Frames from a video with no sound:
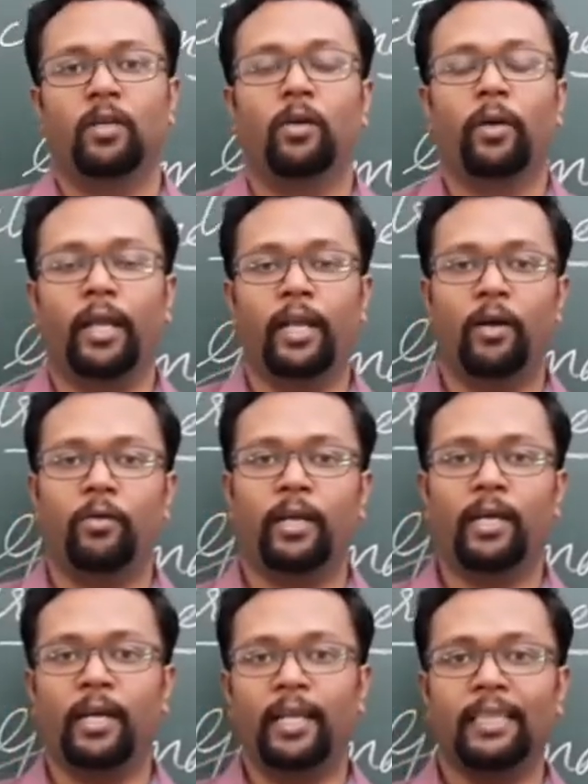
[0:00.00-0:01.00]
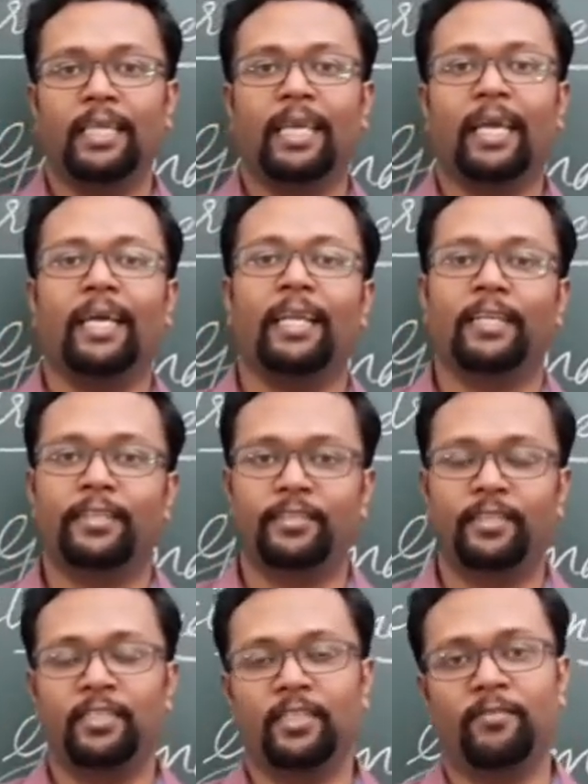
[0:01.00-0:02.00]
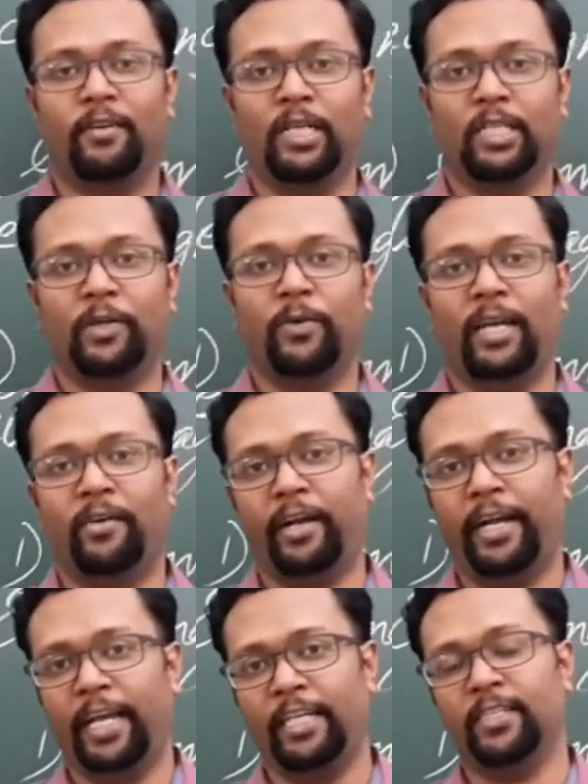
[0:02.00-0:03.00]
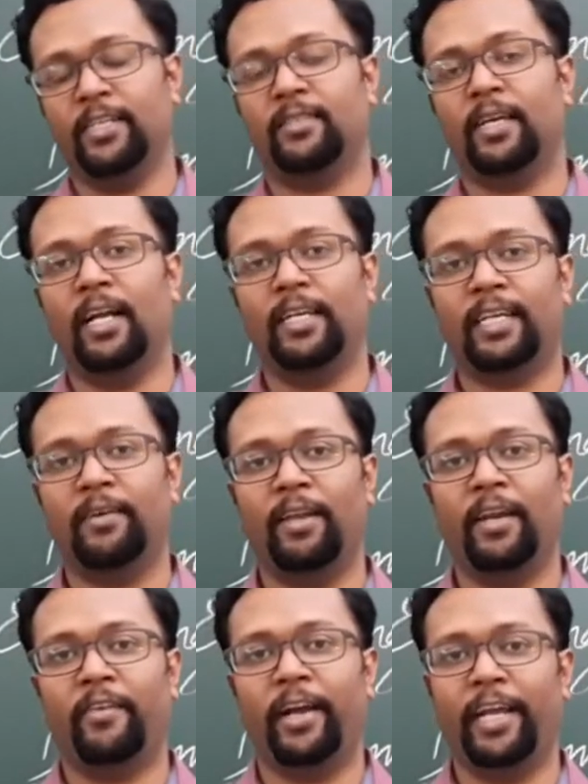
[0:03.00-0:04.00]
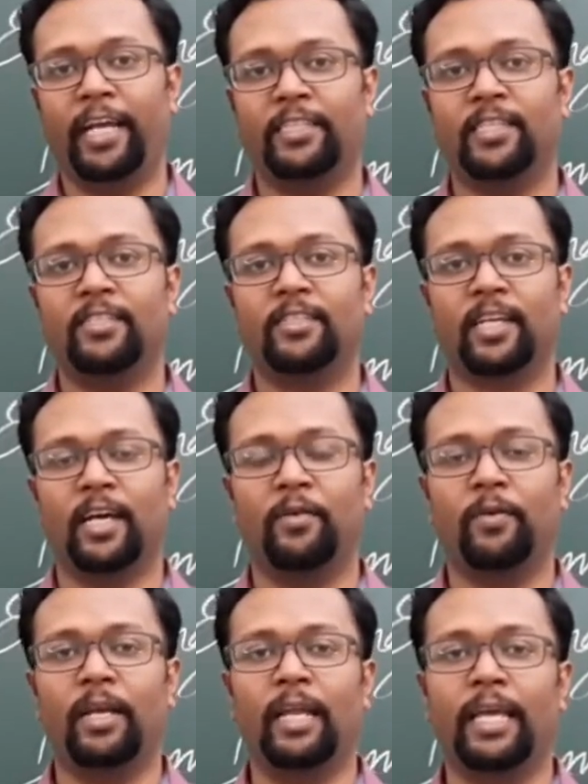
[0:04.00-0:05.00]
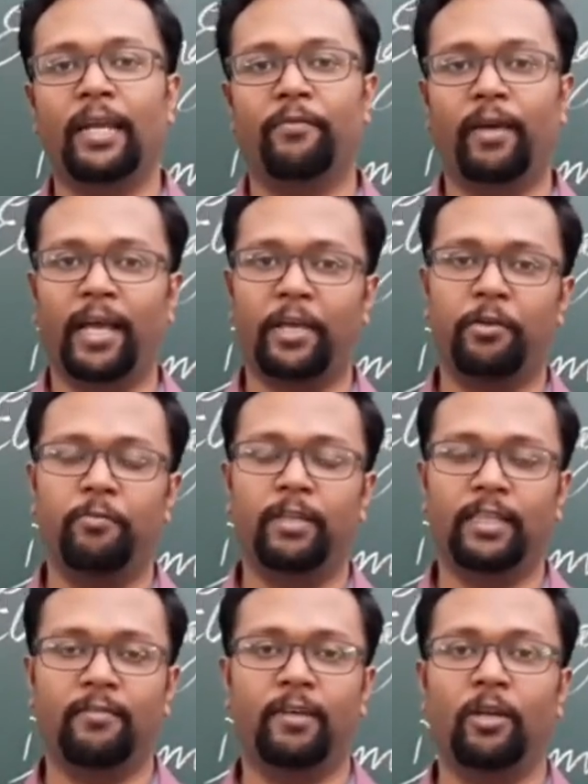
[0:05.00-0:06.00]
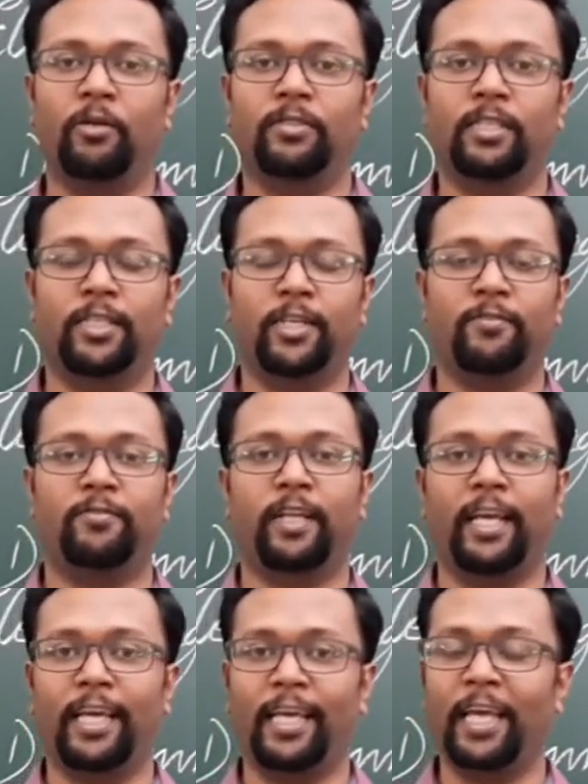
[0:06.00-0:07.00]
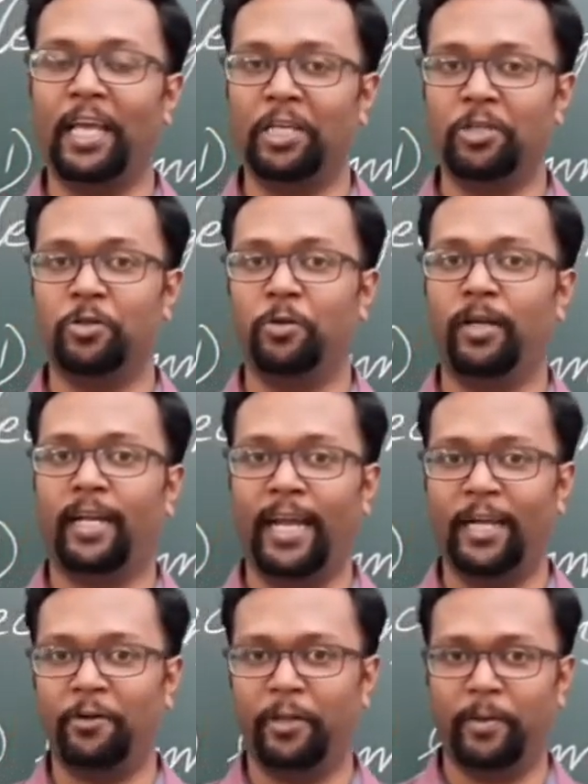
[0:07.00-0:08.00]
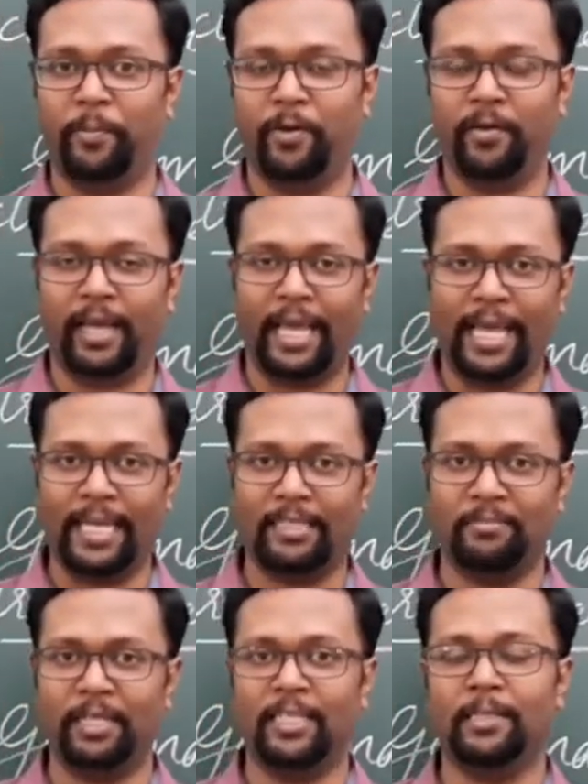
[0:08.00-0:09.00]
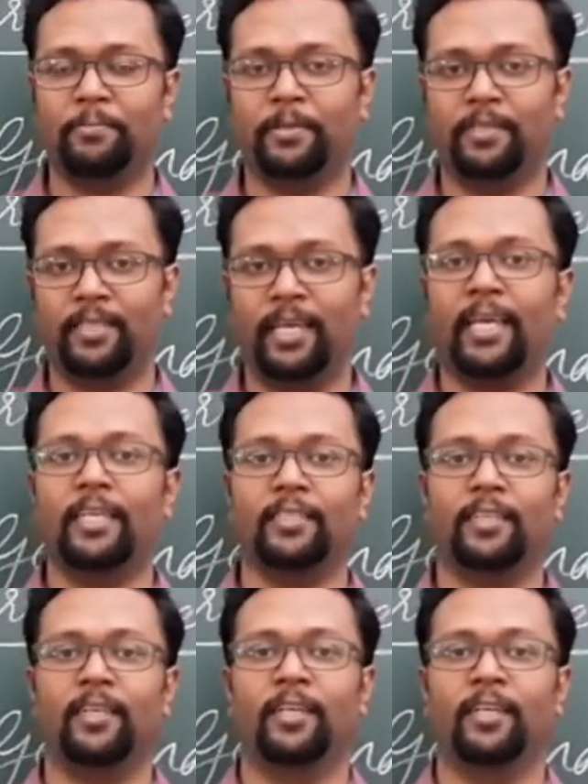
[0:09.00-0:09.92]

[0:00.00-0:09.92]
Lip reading: Okay, now regarding the characteristics of ultraviolet radiations. Ultraviolet radiations travel in vacuum with a velocity of 3 into 10 to the power 8 meter per second.